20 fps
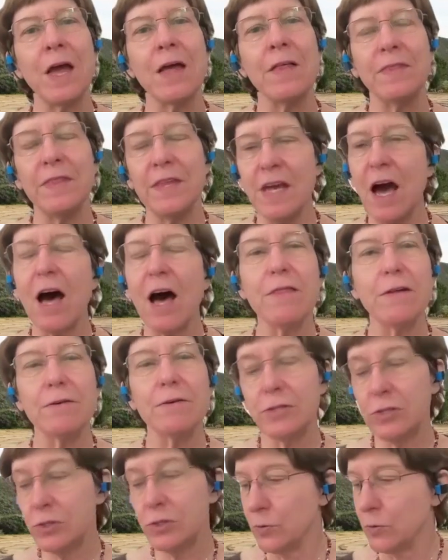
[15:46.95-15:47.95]
the other
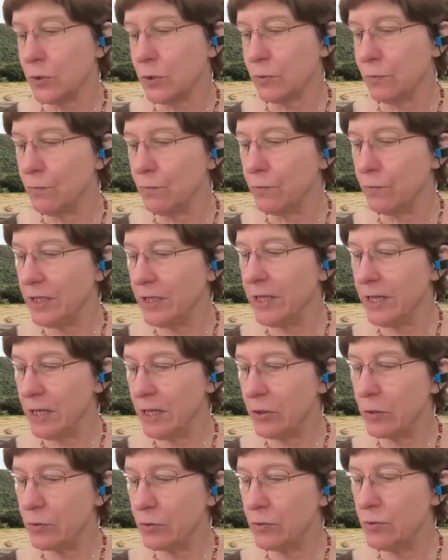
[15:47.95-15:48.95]
tool, really
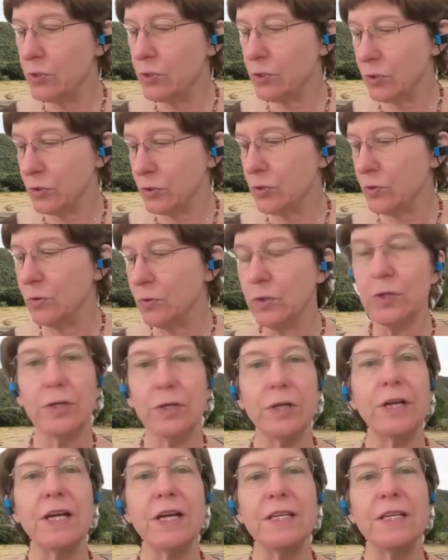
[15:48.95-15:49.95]
crucial
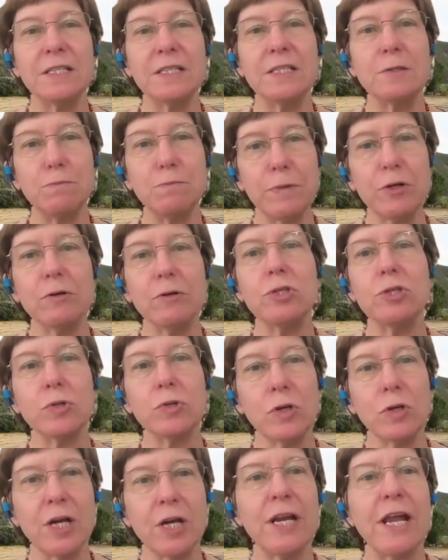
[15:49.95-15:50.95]
tool, is spiritual
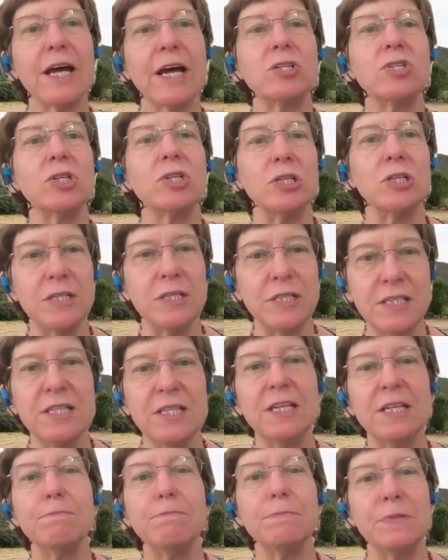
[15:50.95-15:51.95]
connection,
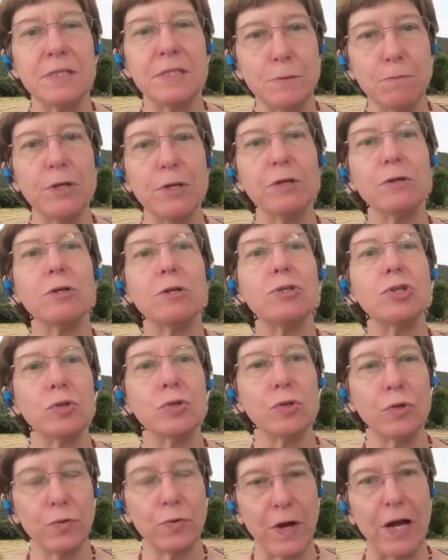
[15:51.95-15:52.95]
deep spiritual
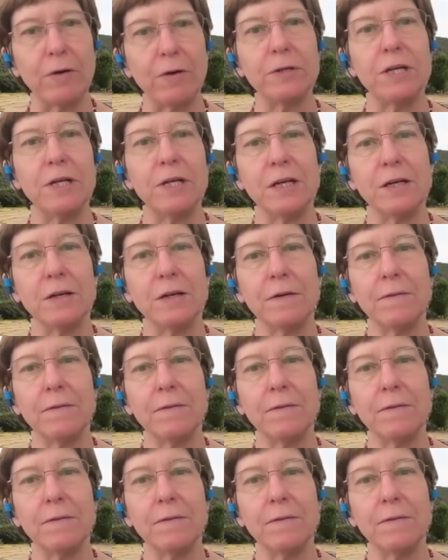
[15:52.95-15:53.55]
grounding,